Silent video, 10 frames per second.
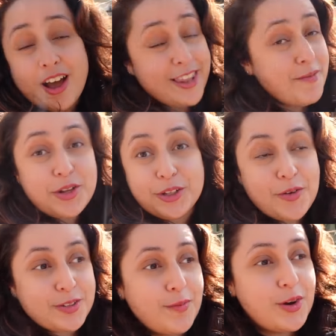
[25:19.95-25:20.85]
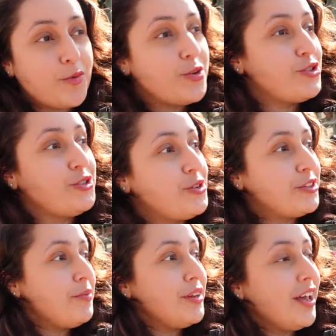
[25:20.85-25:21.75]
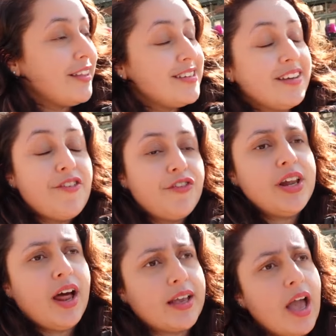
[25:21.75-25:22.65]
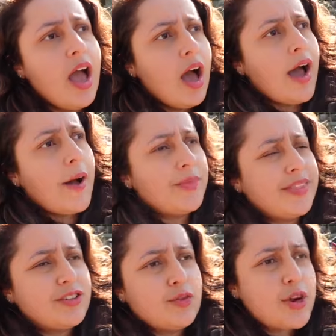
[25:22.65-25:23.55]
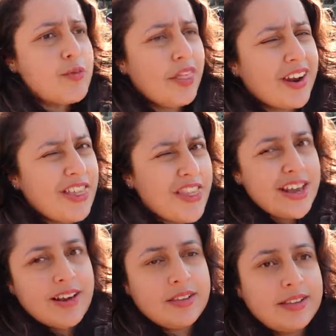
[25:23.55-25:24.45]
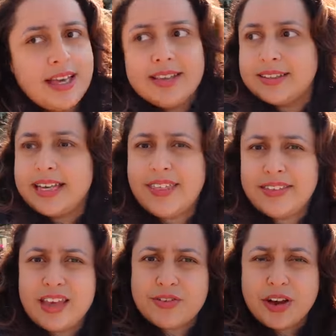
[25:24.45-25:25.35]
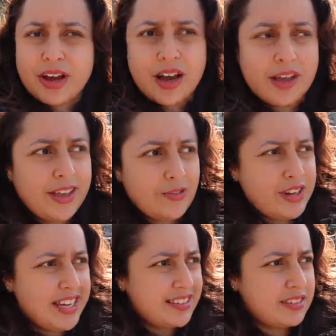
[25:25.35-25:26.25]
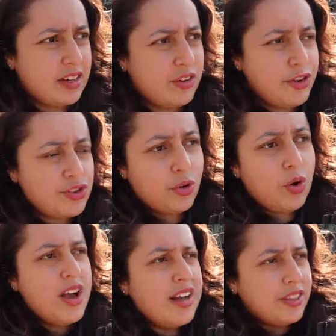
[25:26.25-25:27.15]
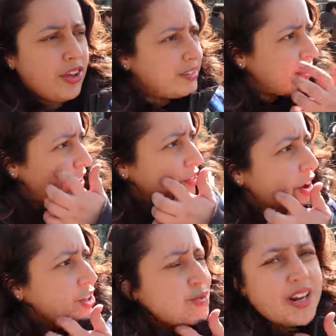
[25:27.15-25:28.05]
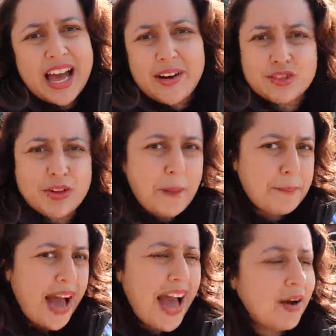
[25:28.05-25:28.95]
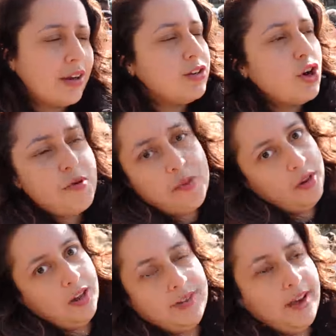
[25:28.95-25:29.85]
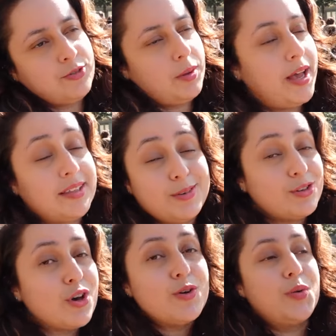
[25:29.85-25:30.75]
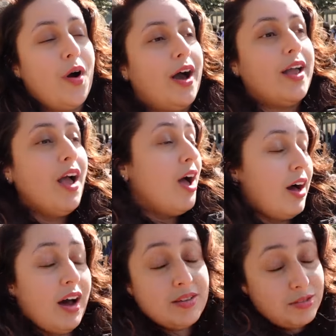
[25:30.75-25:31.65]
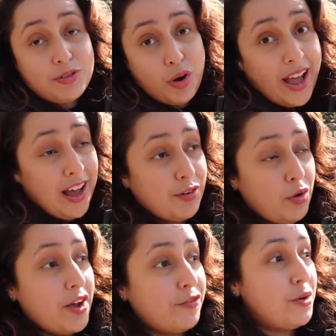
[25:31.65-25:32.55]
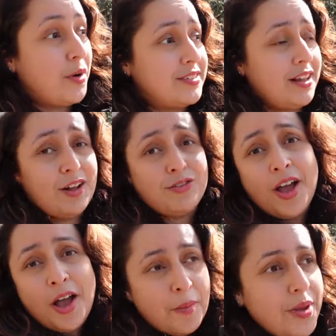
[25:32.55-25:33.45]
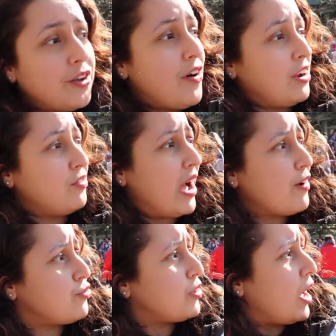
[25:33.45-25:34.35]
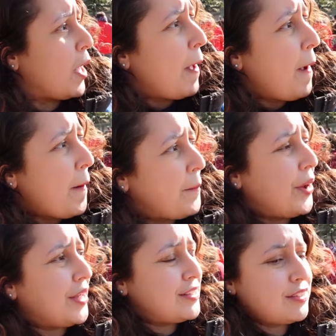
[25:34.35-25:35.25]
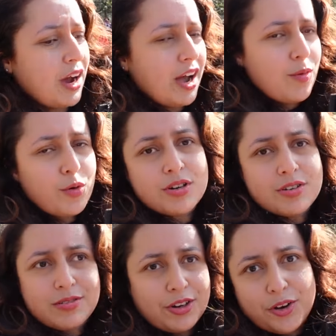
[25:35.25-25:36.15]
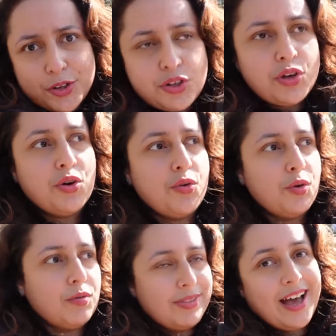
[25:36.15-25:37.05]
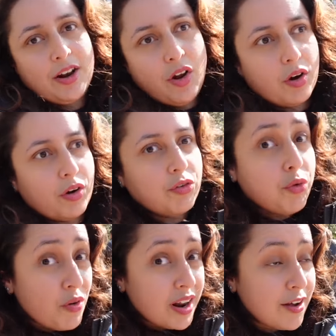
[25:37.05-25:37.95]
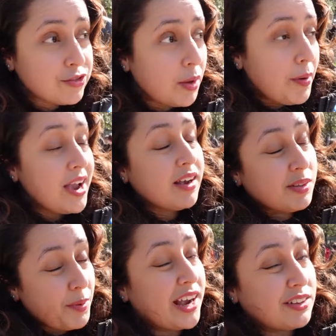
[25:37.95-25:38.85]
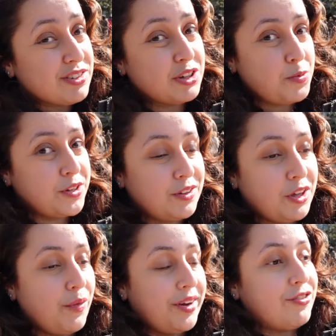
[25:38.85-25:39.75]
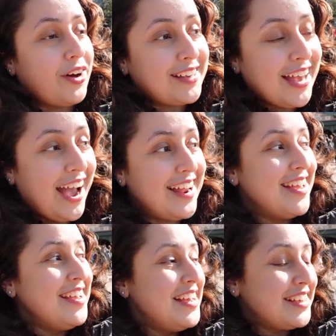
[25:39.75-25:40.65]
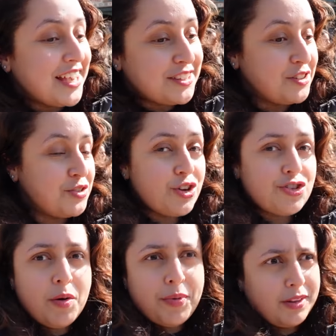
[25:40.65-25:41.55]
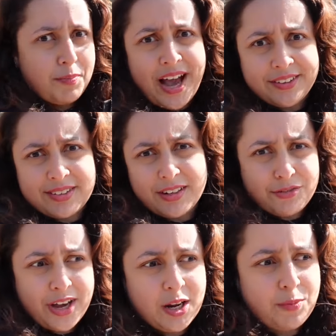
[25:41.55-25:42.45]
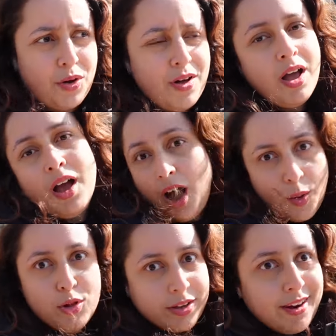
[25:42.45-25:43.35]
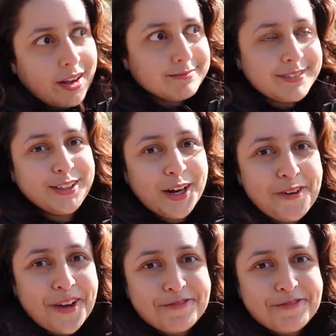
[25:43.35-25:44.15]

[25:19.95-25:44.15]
Let me know in the comments down below. Would you do something like this? I feel like um, there's a rumor that I think today is the day that they've uh, they've released the official 30th anniversary Loungefly bag, and I know people love Loungefly bags. I mean, so do I. I have quite a few myself. Big fan of Loungefly, but I wouldn't, you know, queue that long for a Loungefly bag. The bag does look pretty though, and if I can get into a shop and the bags are still available, I will get it because I love it.